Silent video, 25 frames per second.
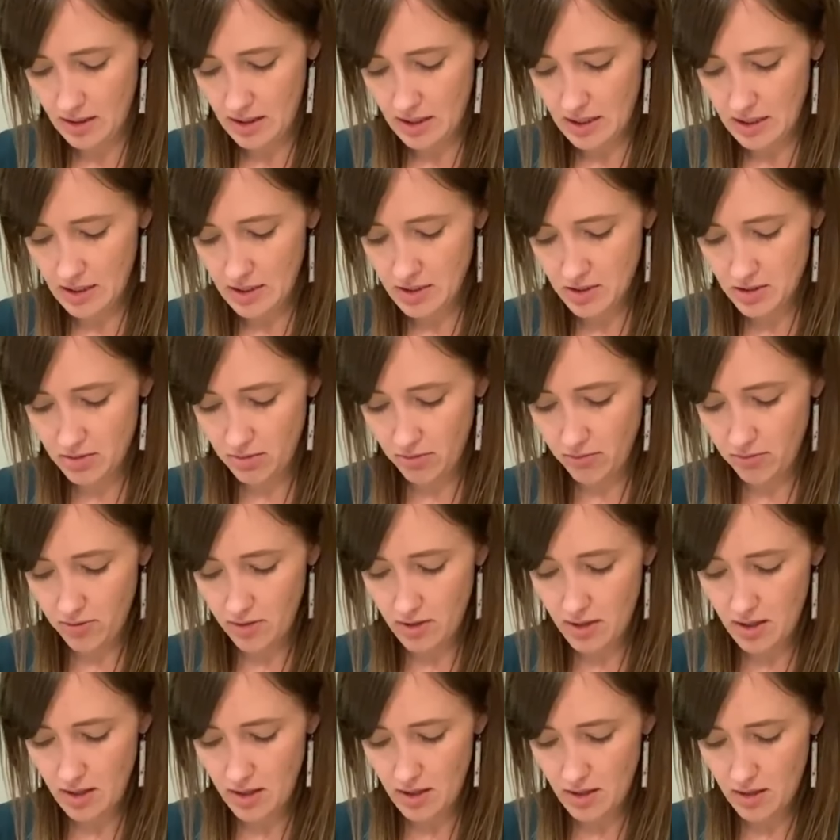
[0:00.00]
into
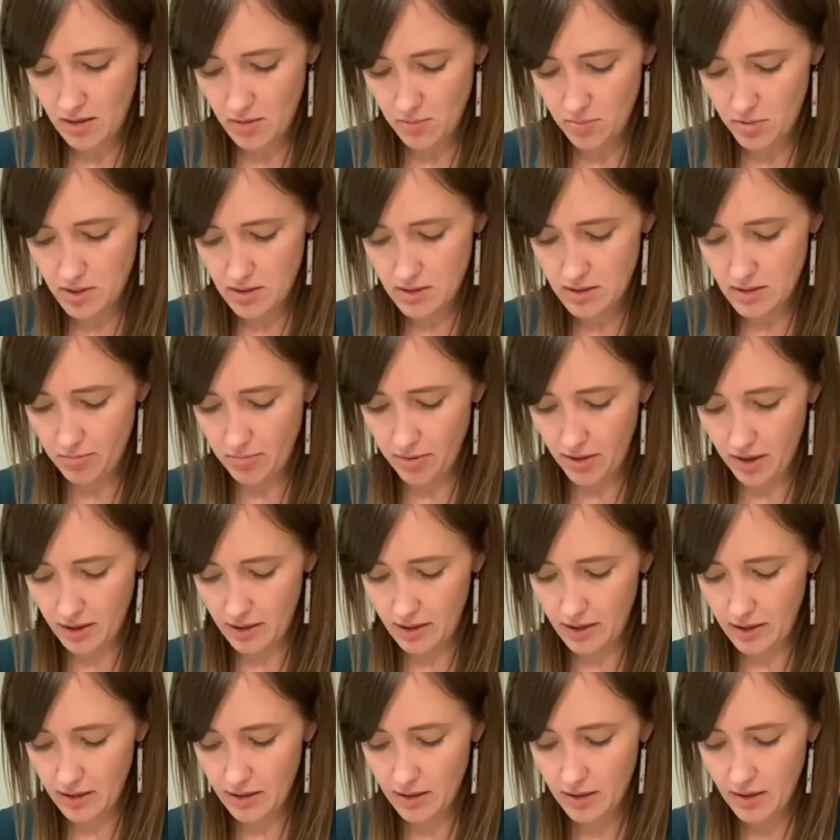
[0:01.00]
the pizza
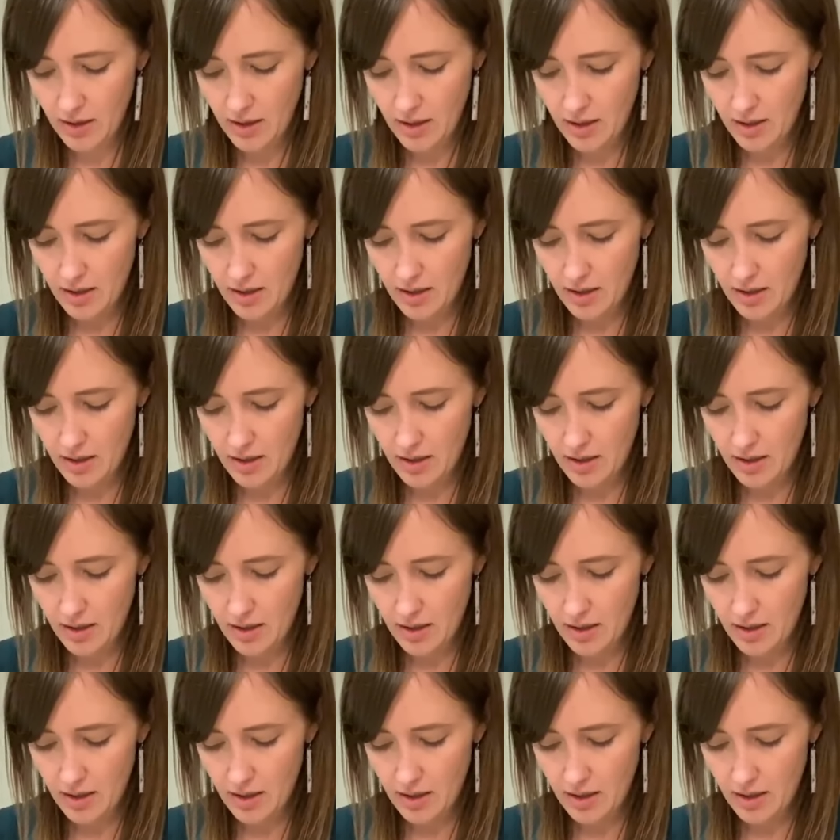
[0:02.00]
pocket,